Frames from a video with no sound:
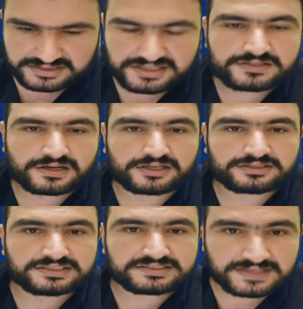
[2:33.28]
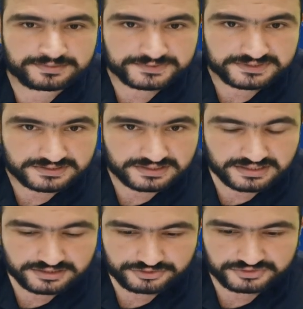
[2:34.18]
These are the tips
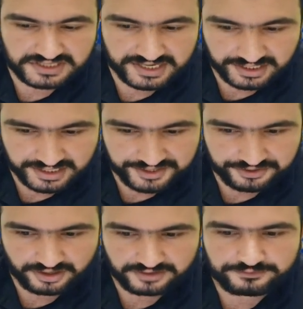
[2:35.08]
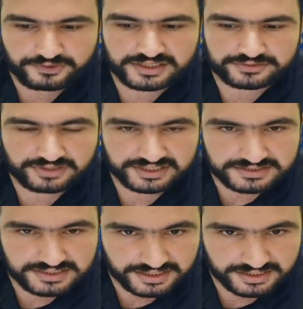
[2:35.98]
to take care of while
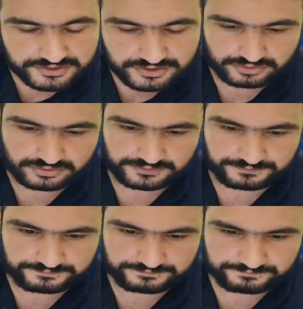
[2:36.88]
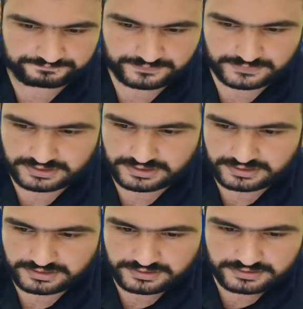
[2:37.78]
writing a story.
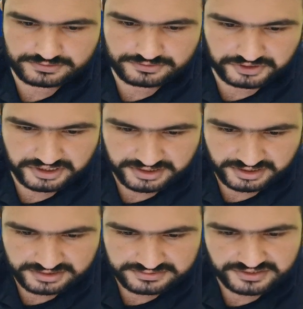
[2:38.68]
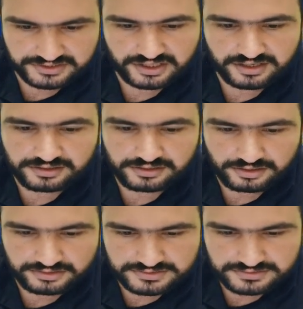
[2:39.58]
So here there are
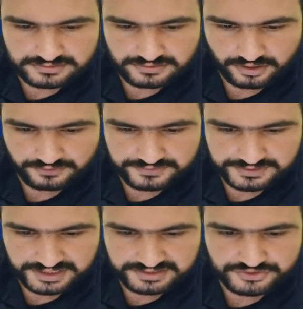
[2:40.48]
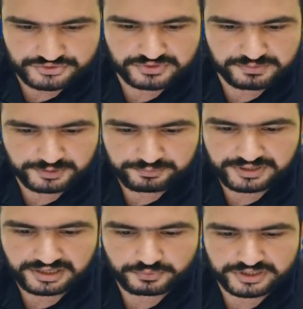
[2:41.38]
lots of things to
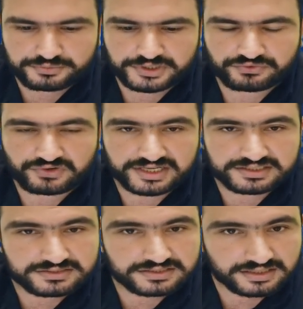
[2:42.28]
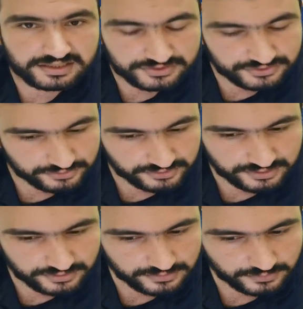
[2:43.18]
remember when we write a story.
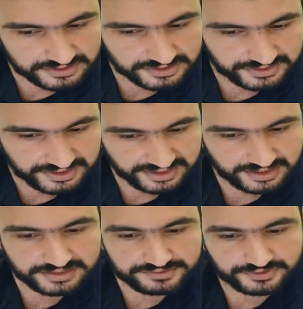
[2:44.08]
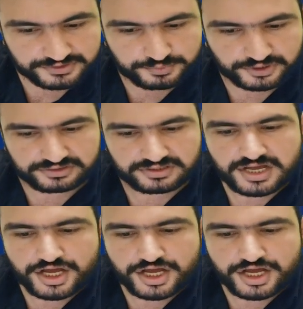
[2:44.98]
What are they? First part,